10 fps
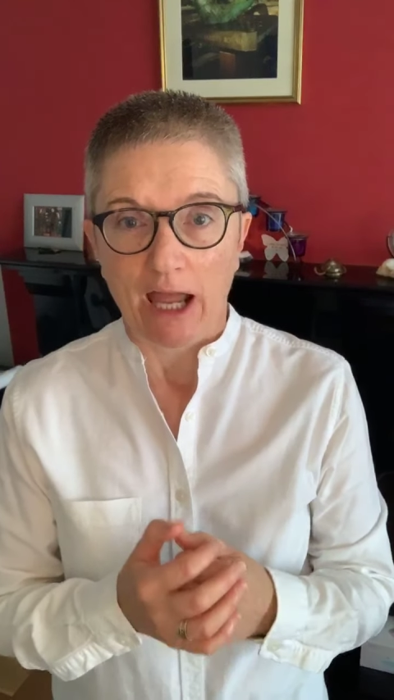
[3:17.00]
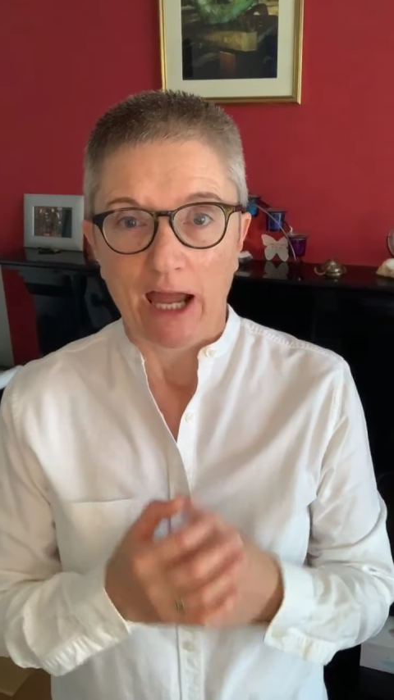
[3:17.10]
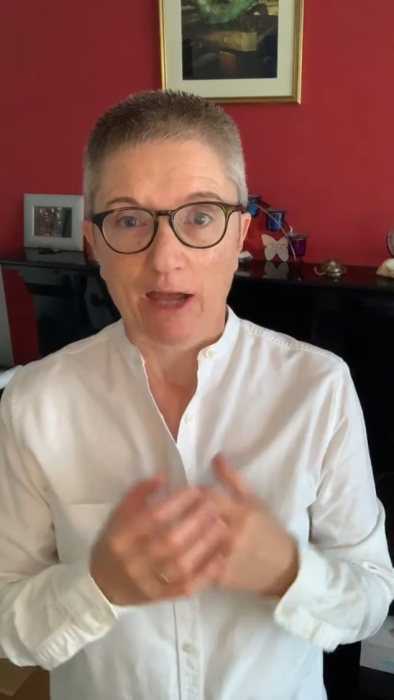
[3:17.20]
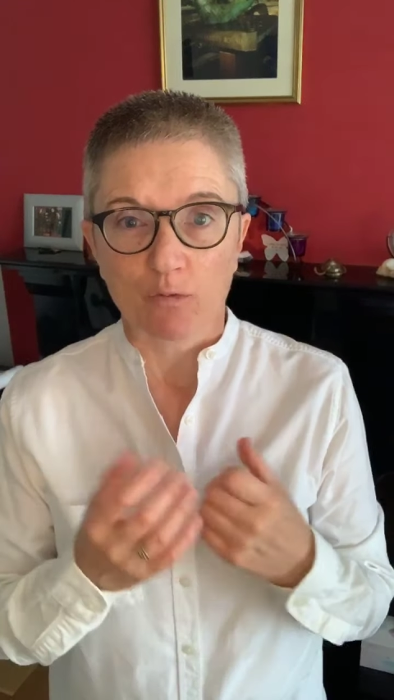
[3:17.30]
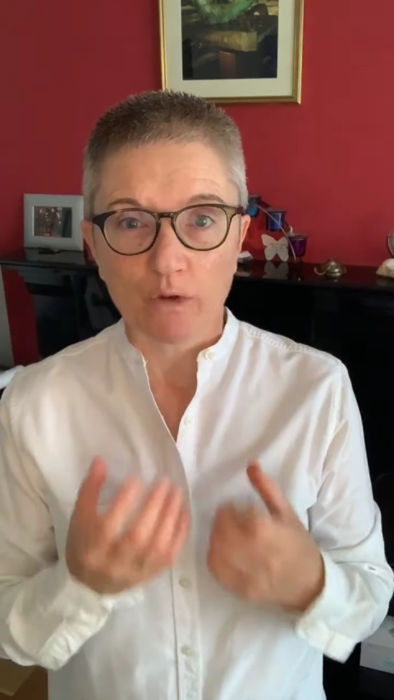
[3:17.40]

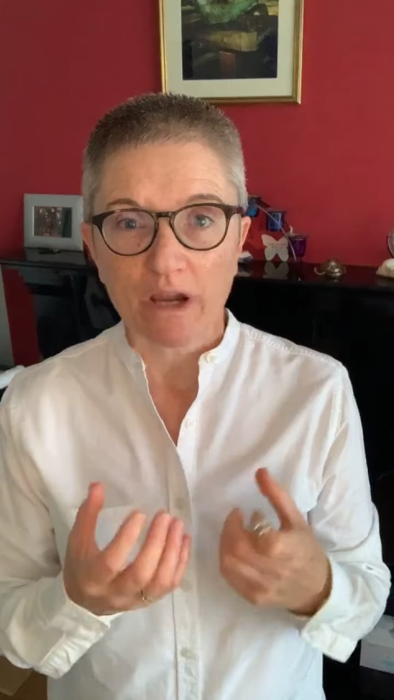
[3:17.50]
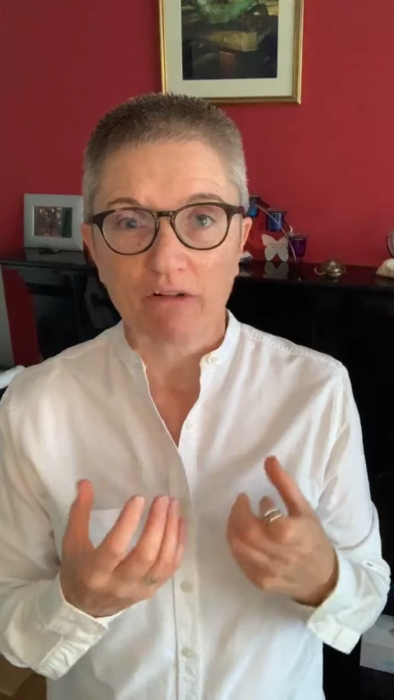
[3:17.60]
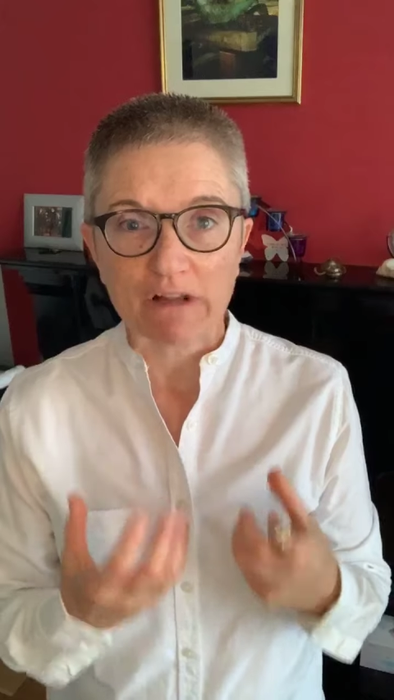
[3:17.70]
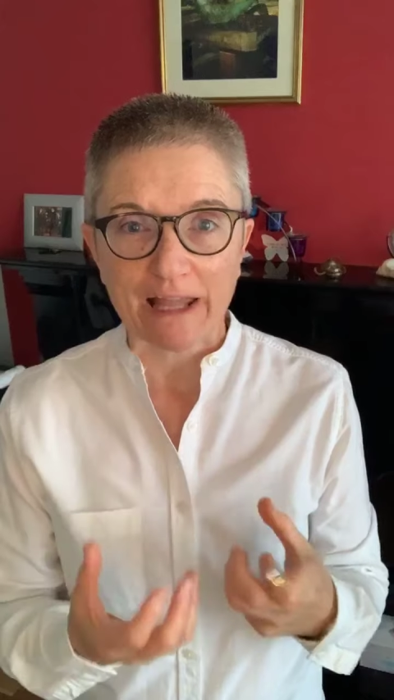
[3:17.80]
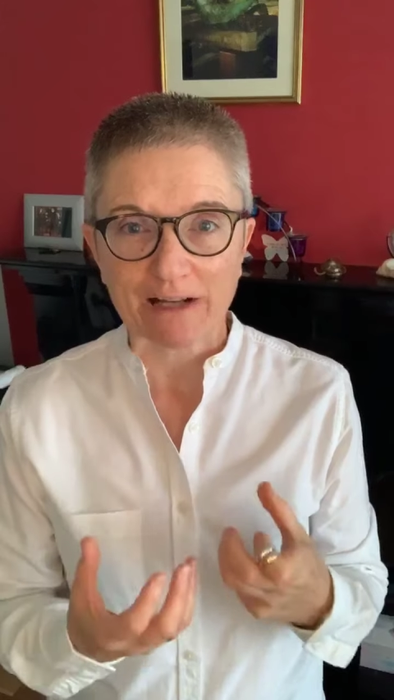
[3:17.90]
And we
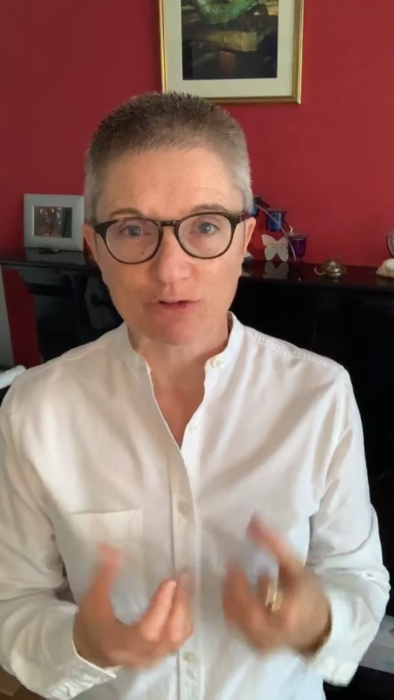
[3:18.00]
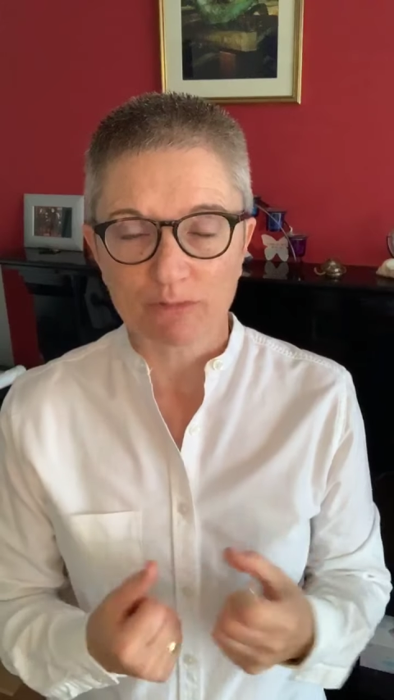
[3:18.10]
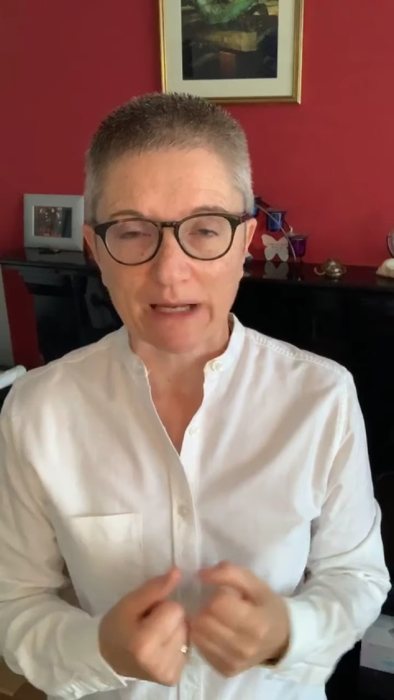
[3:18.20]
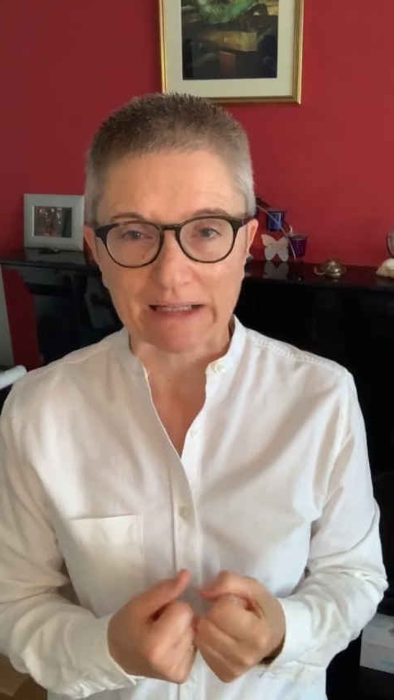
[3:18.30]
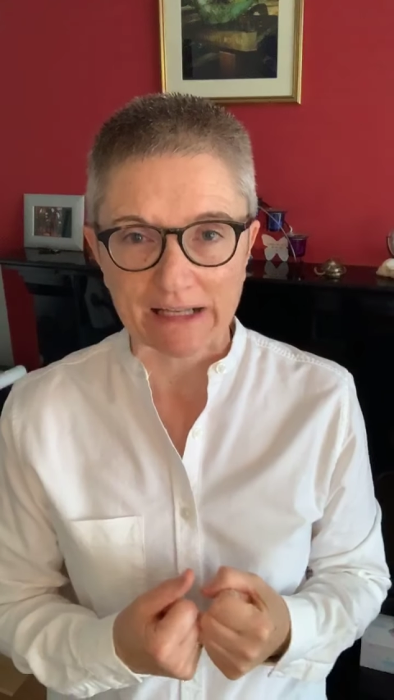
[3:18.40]
are
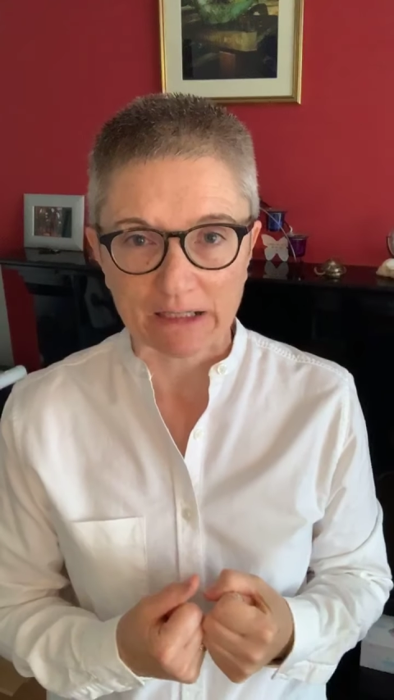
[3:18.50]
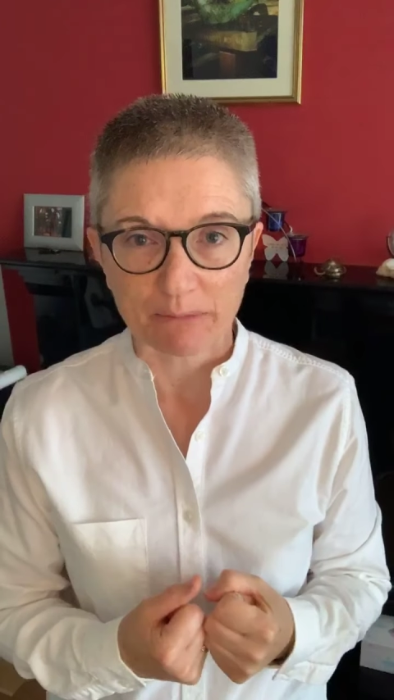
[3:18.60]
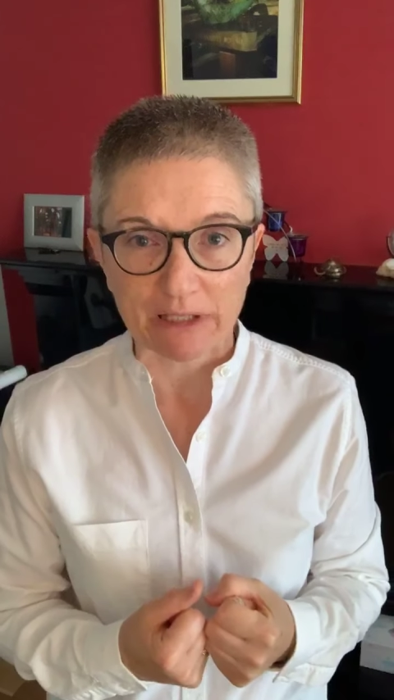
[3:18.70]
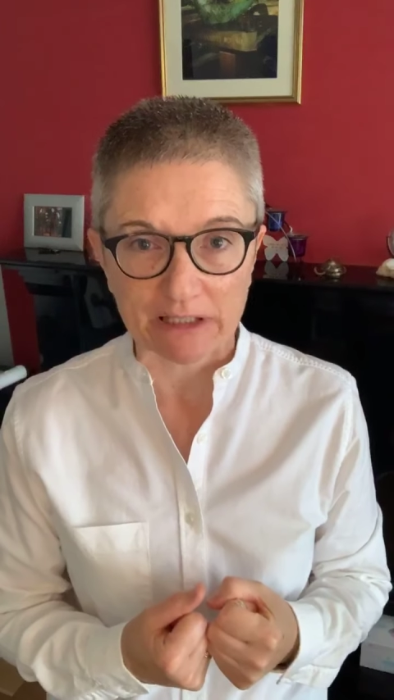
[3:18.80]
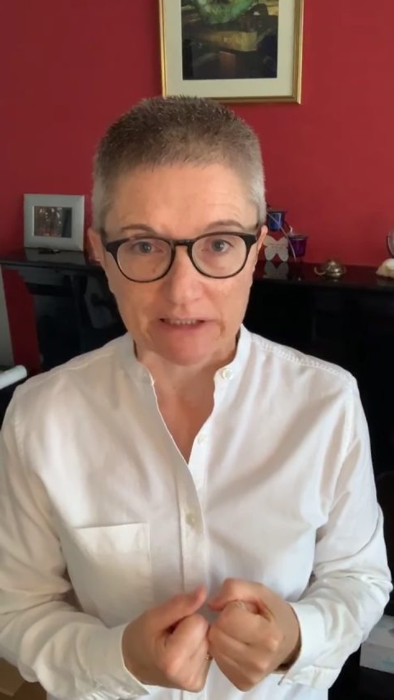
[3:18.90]
electromagnetic
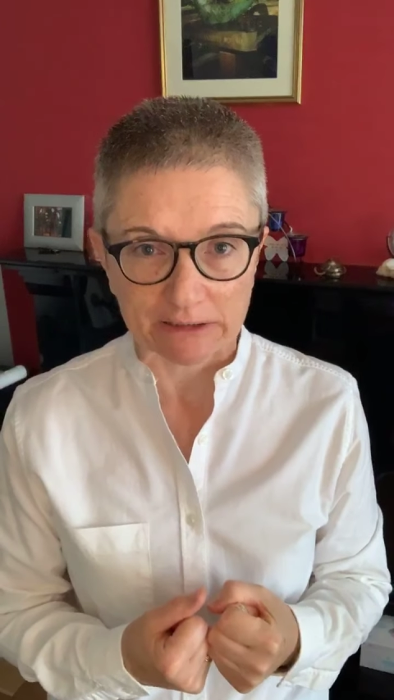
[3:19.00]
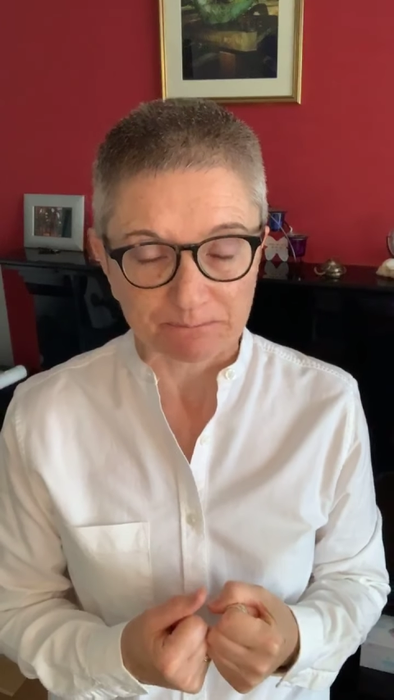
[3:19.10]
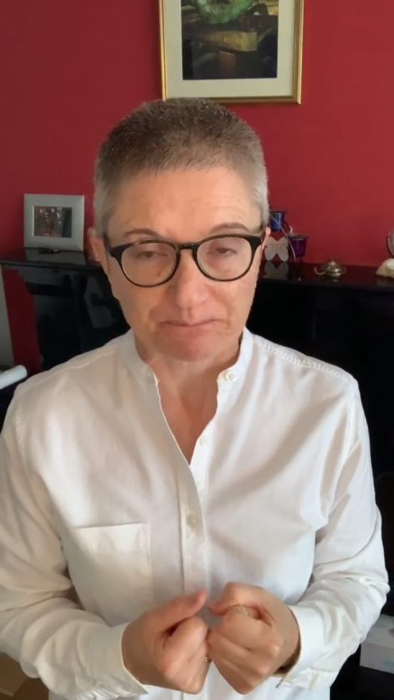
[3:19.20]
beings.